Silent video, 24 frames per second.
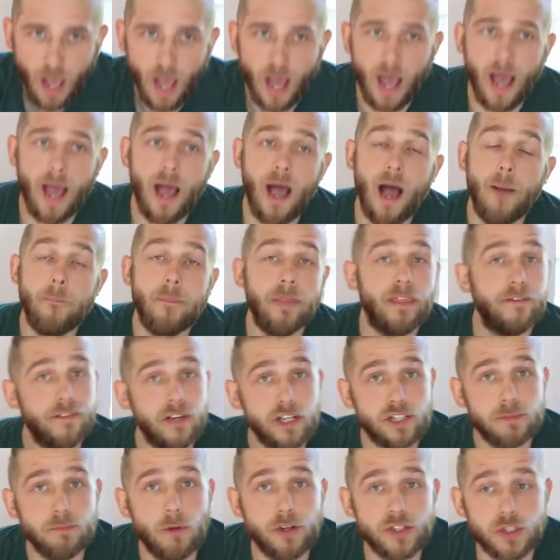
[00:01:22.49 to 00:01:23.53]
But the
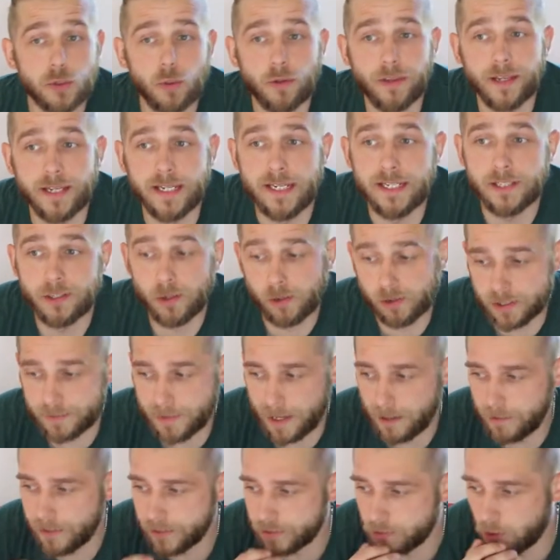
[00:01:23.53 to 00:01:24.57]
first module that he talks
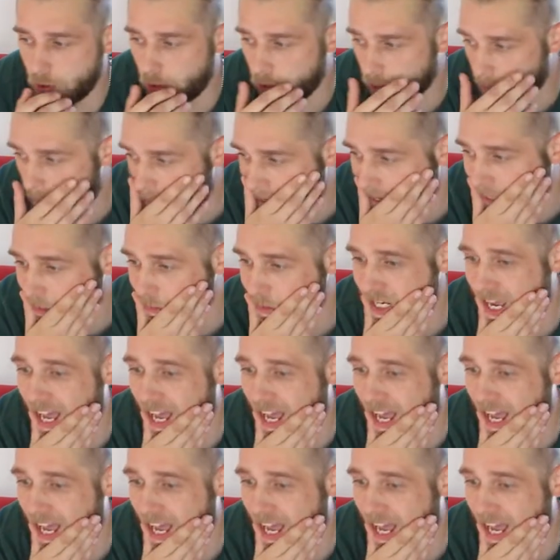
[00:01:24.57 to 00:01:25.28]
about is all about